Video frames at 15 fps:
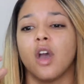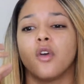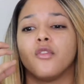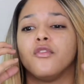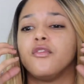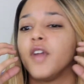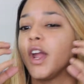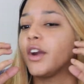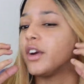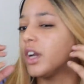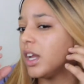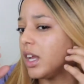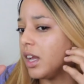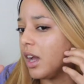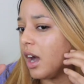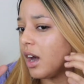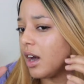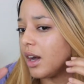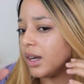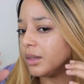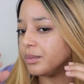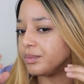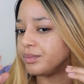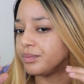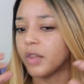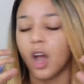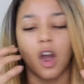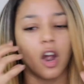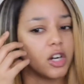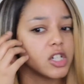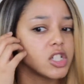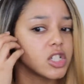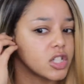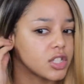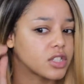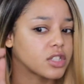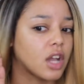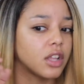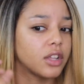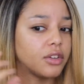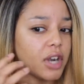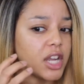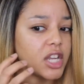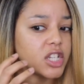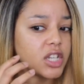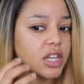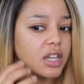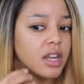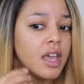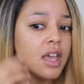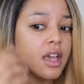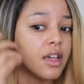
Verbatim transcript: very um, harsh discoloration.